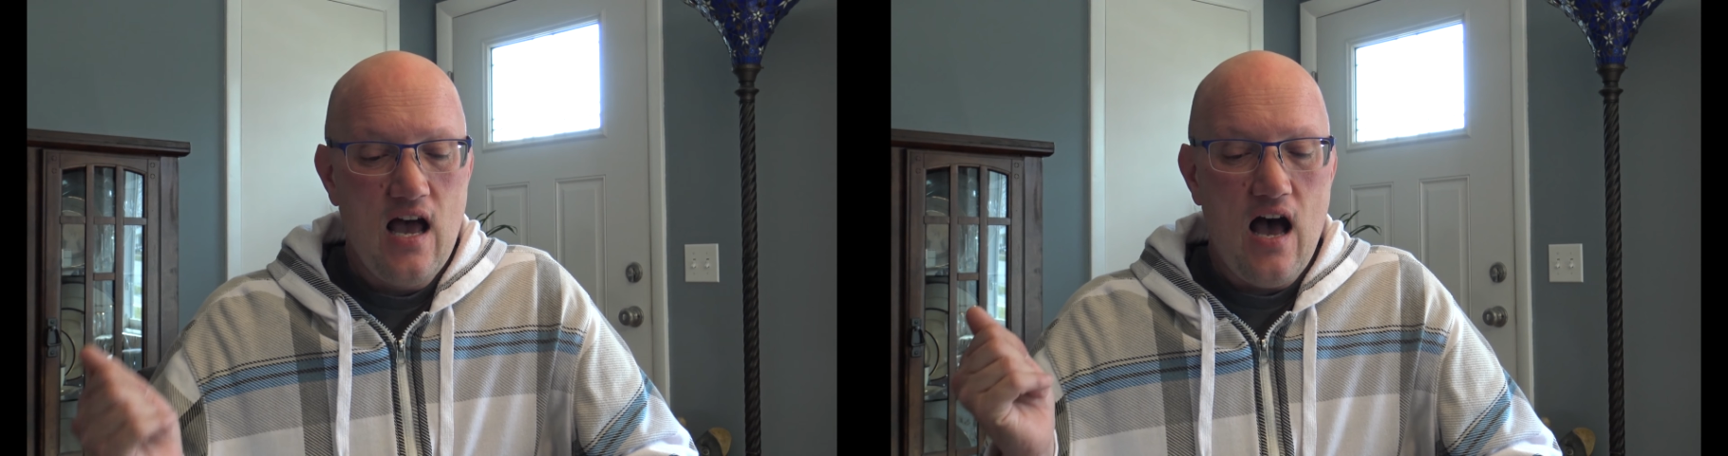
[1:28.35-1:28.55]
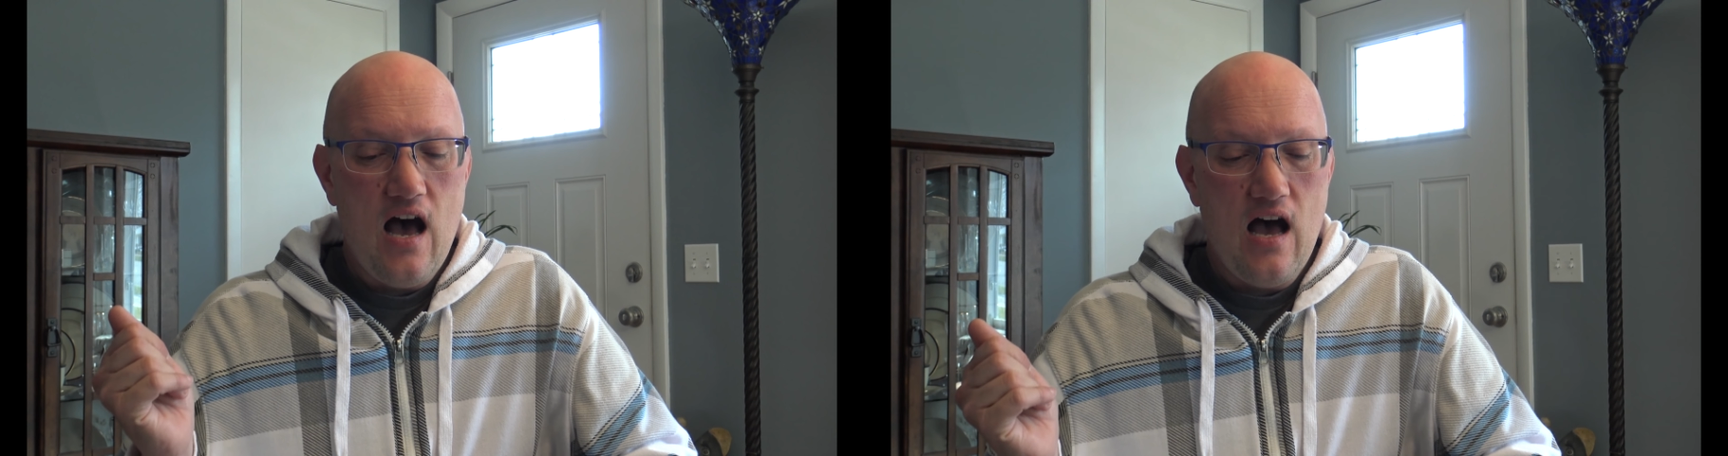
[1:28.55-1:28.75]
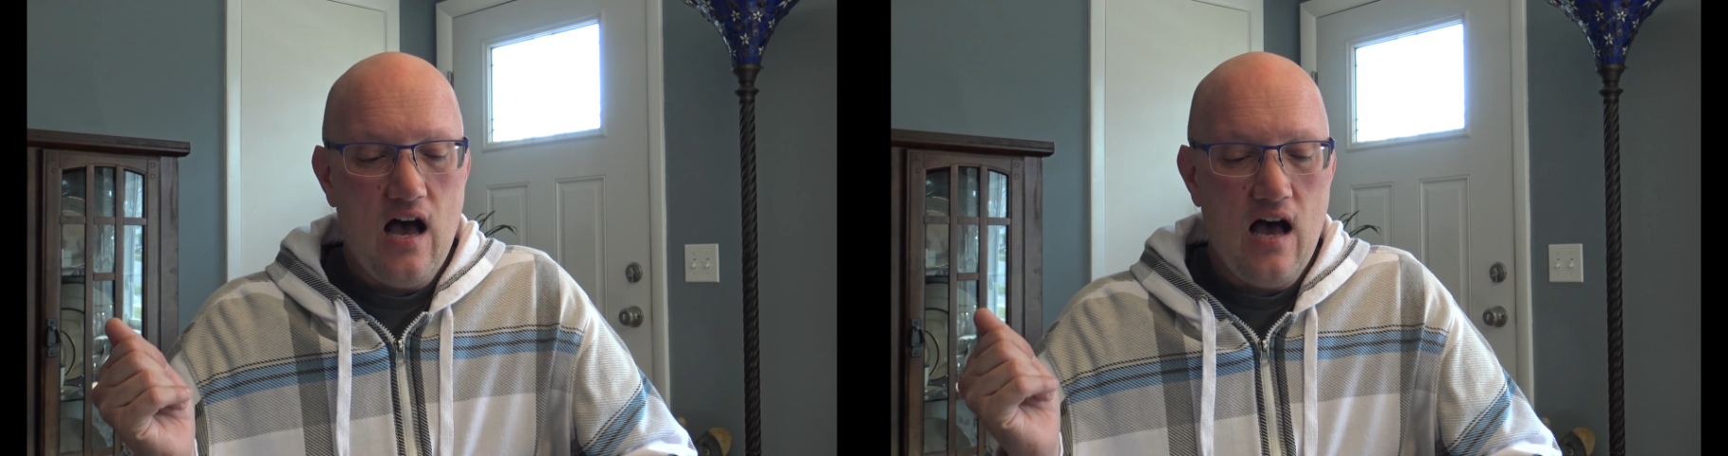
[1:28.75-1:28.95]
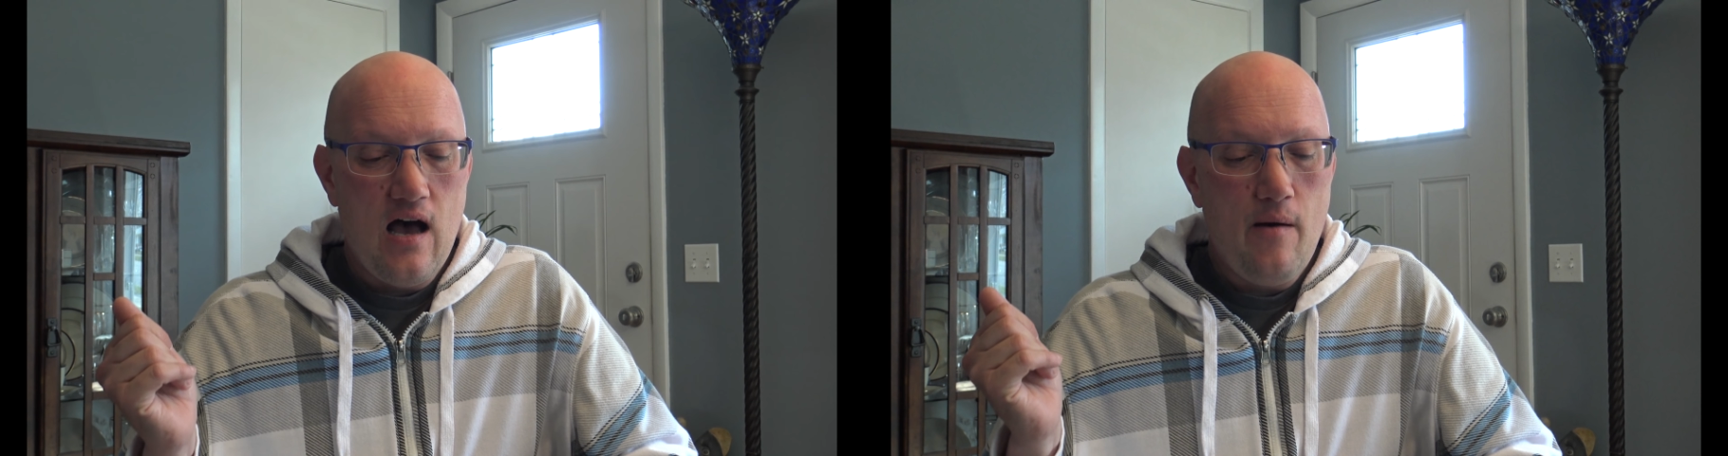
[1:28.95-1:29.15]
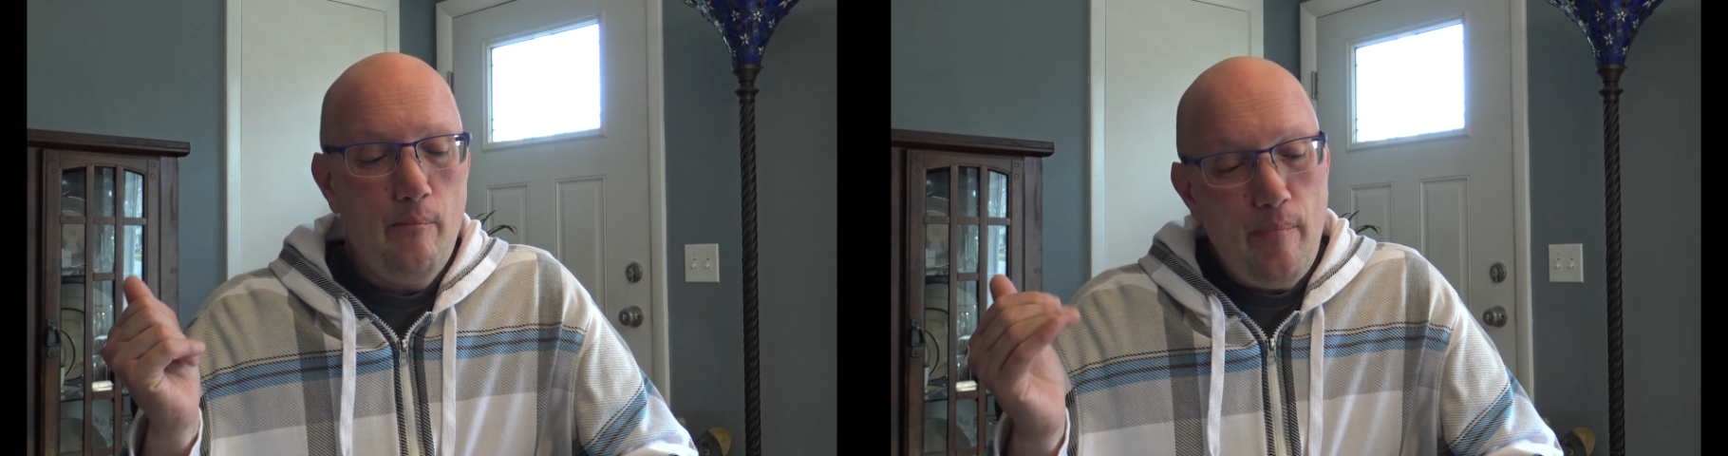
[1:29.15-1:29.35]

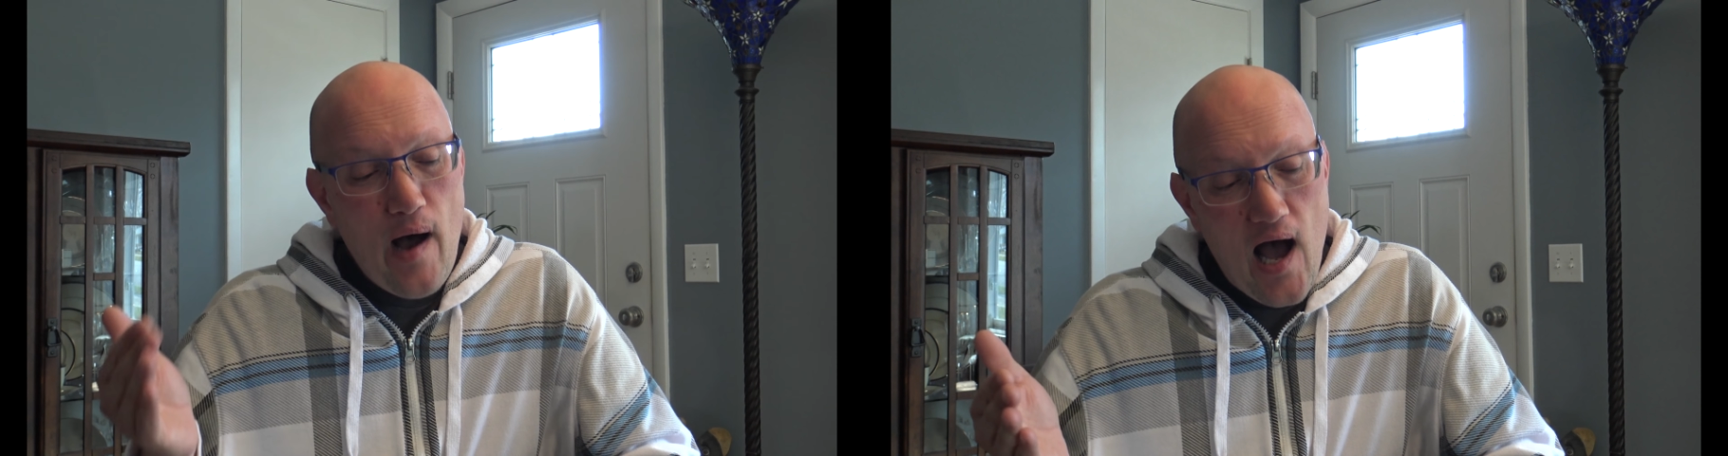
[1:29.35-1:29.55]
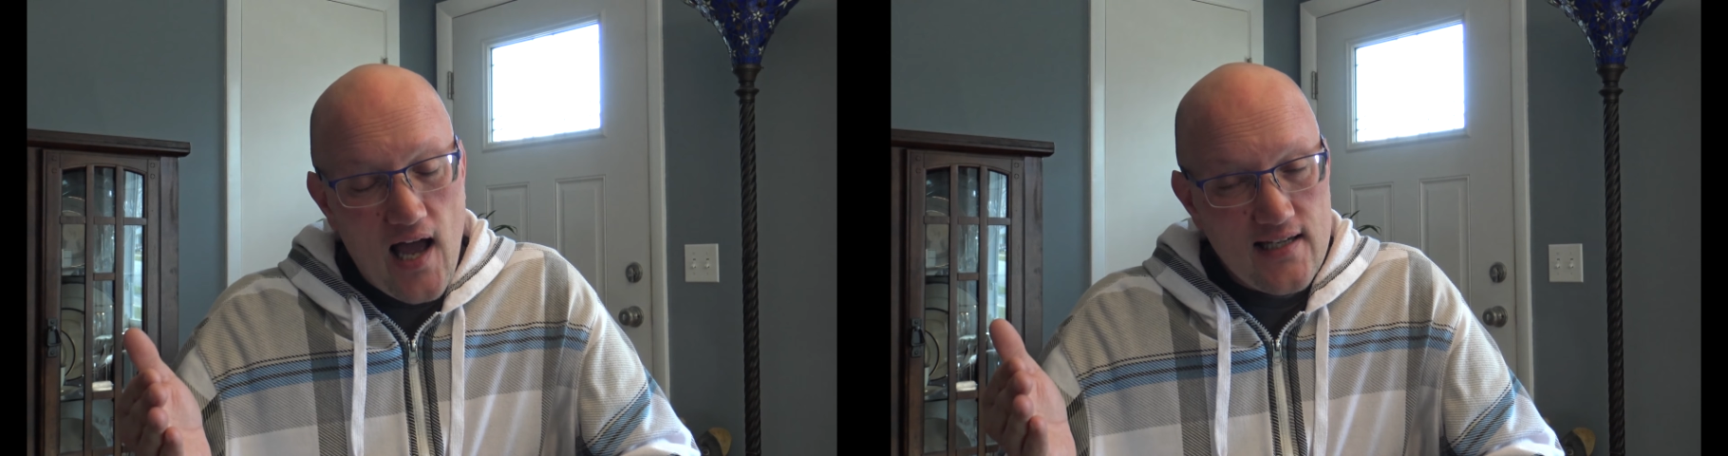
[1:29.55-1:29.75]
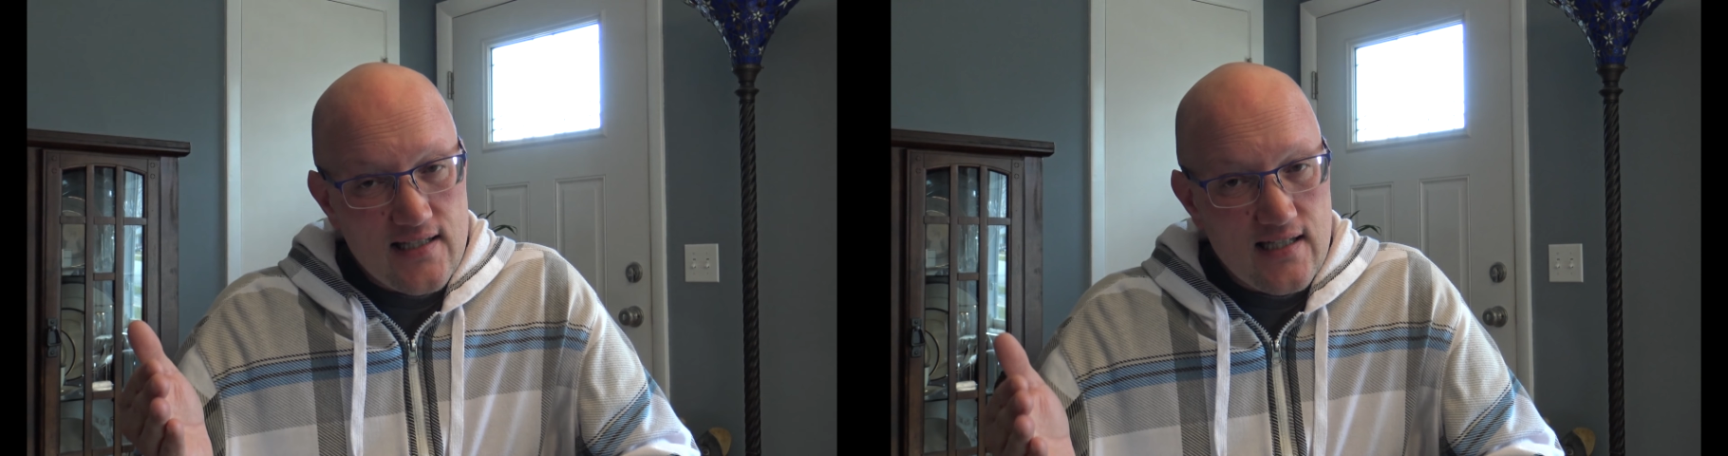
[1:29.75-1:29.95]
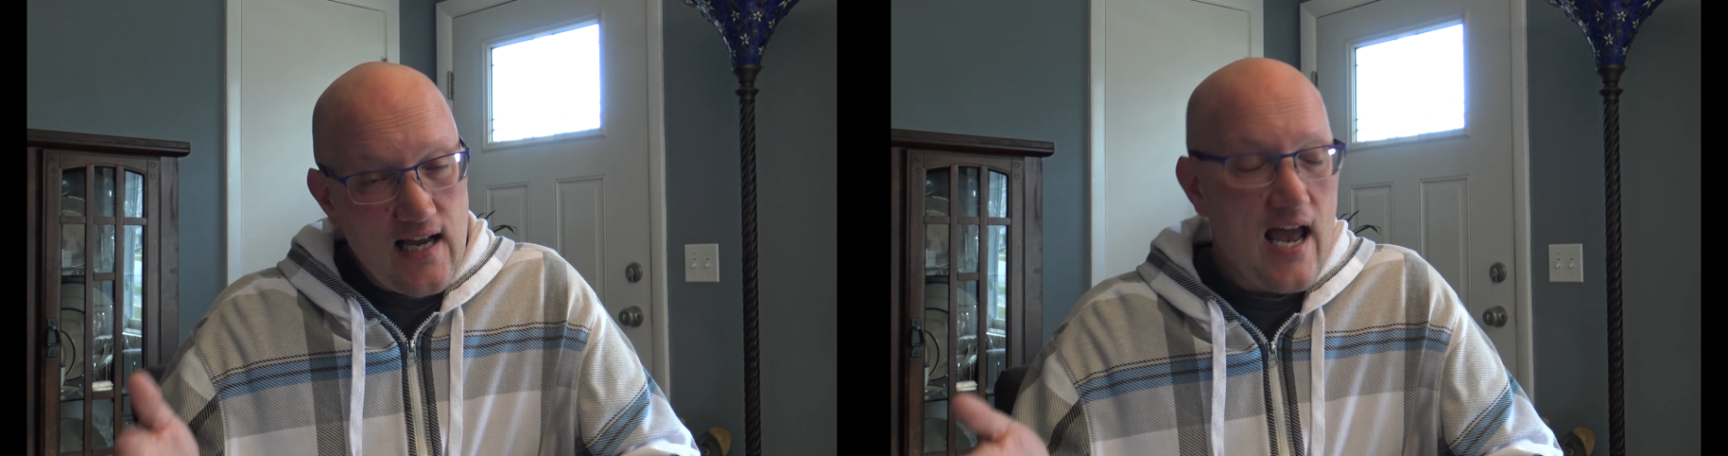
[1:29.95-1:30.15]
But